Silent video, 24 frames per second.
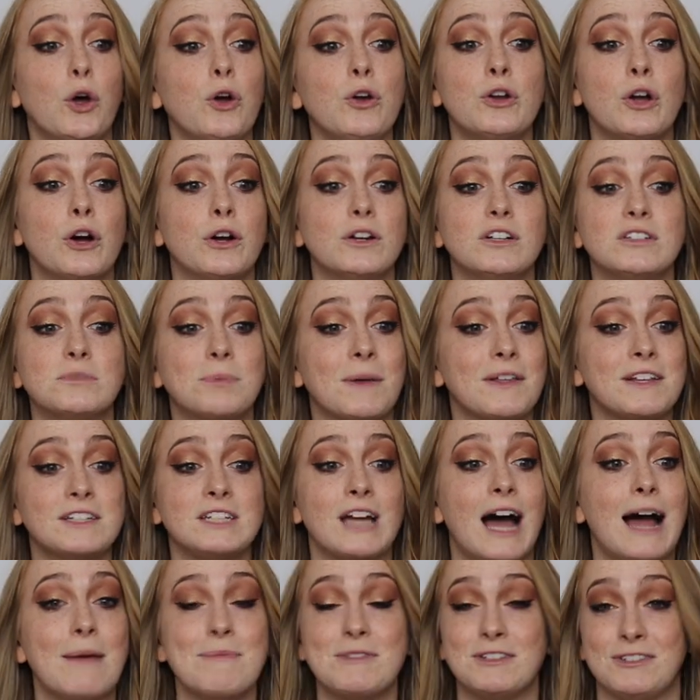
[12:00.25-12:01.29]
Who knows, by the
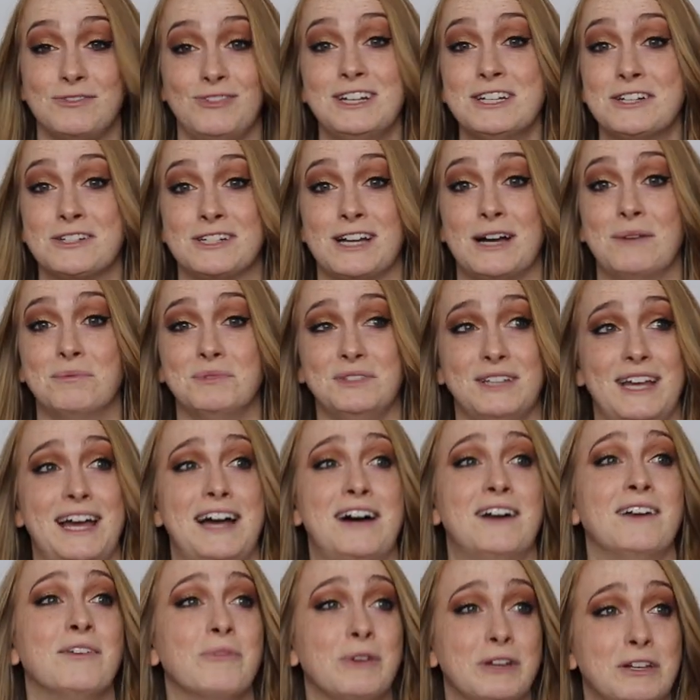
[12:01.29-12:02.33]
time this video comes
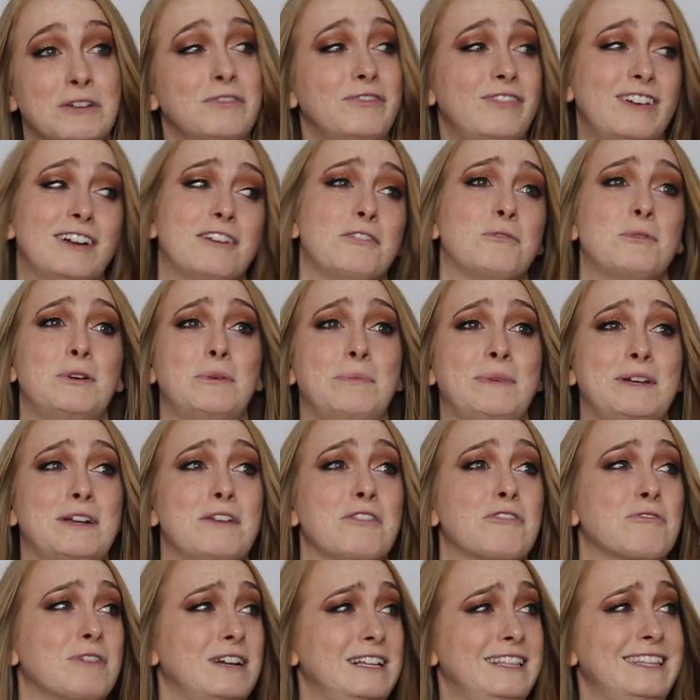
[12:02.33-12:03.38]
out, we could very well be
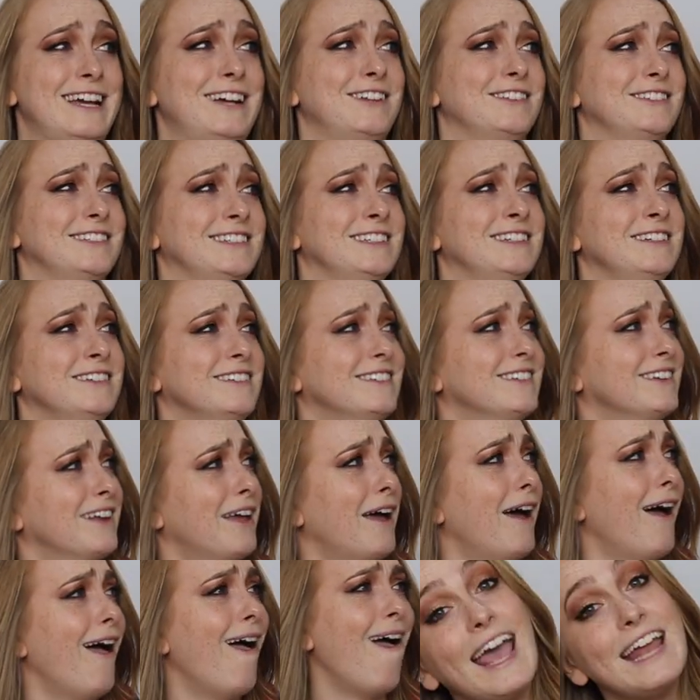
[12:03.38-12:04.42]
on three thousand.
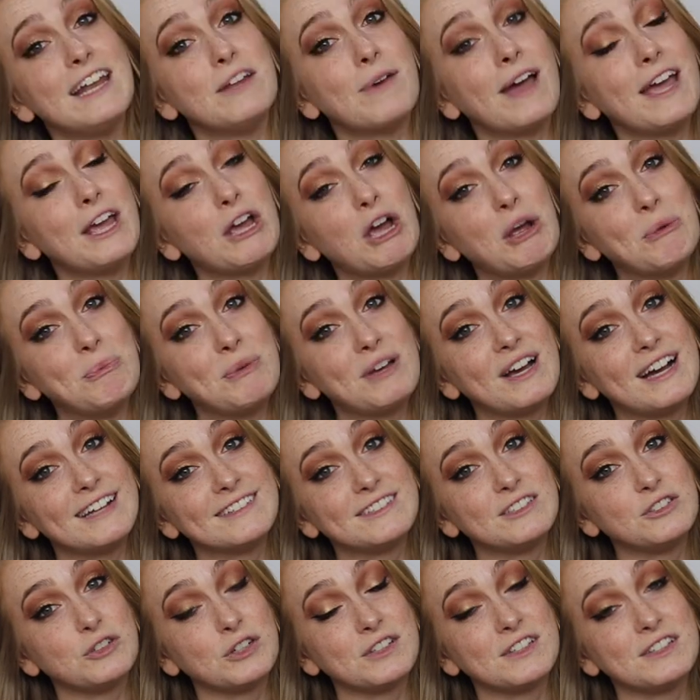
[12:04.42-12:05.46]
Anyway, I hope you
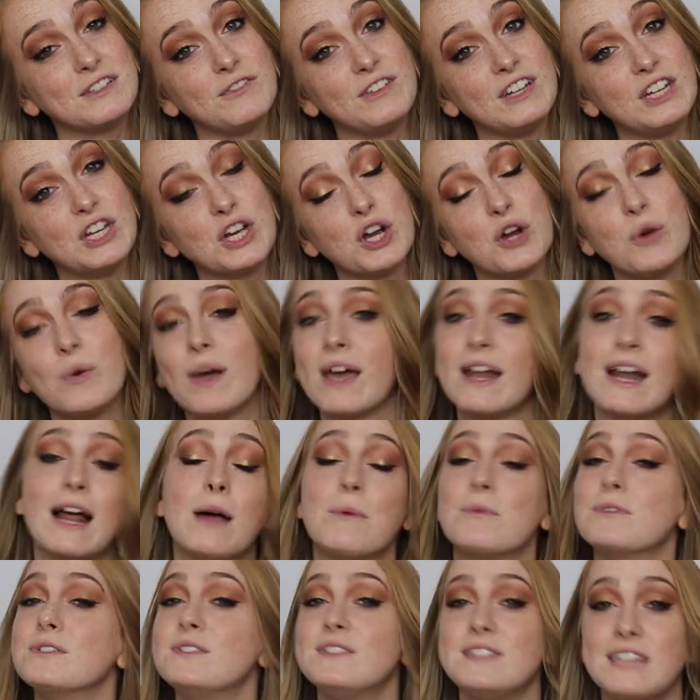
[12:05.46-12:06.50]
guys enjoyed this video and
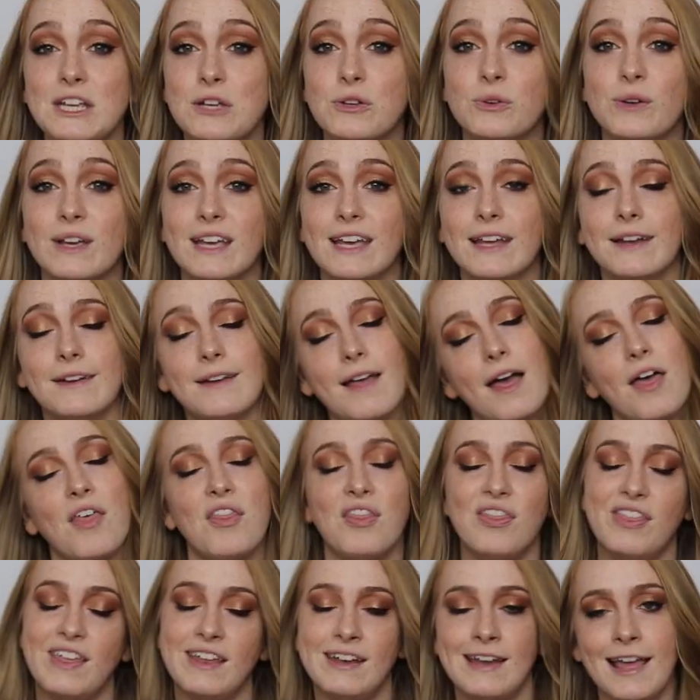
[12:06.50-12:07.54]
I will see you
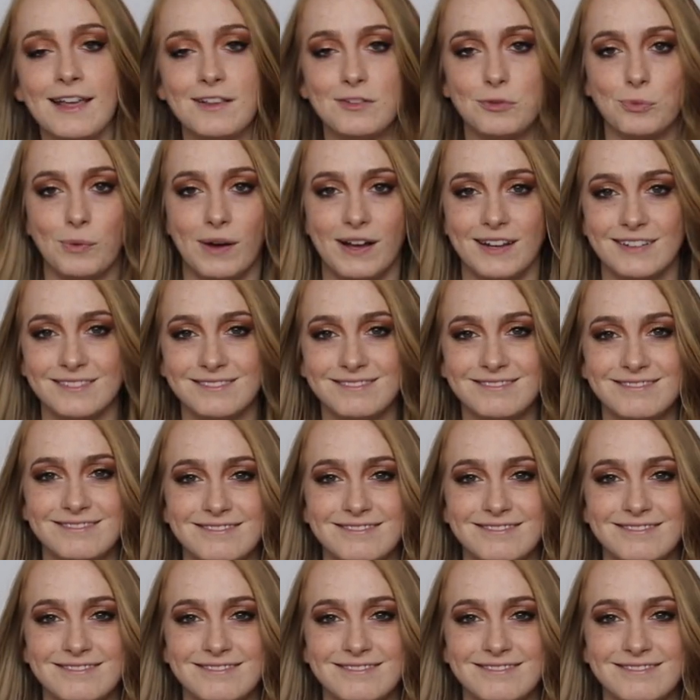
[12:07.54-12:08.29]
in the next one.